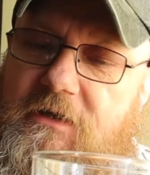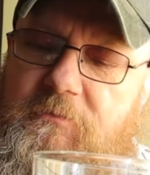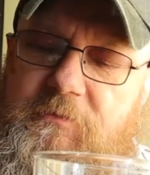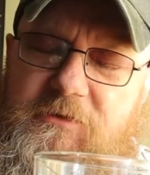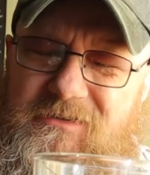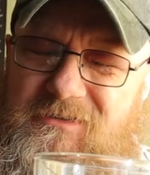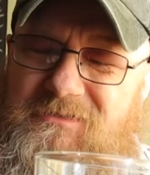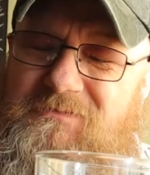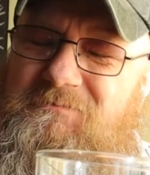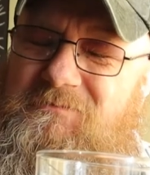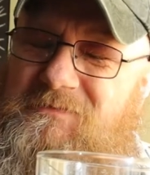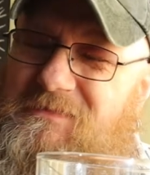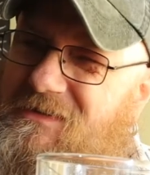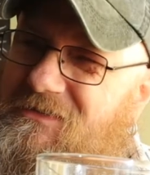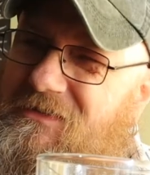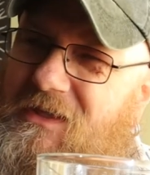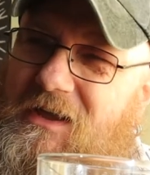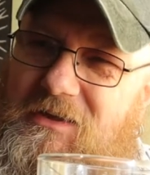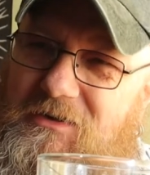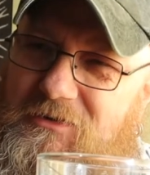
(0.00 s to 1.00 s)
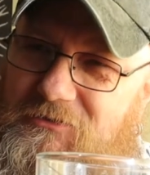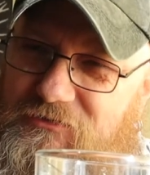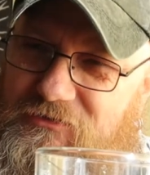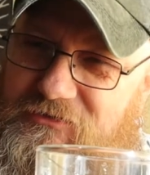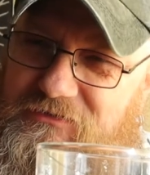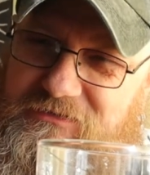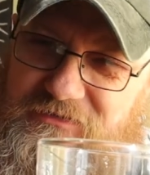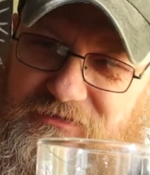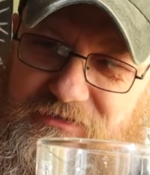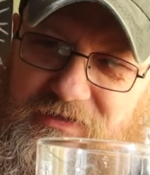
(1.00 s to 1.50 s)
I mean, they are
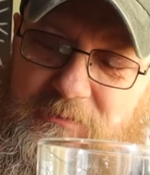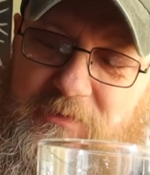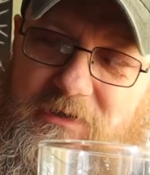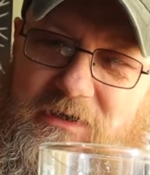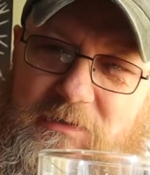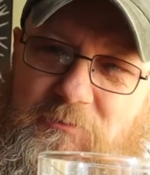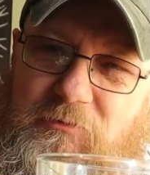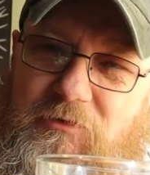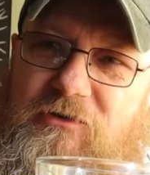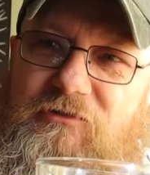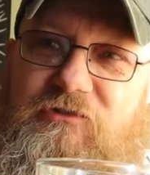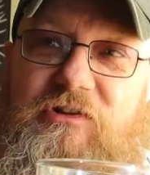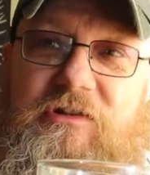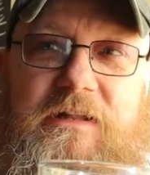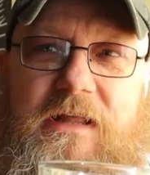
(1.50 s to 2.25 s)
just typically British.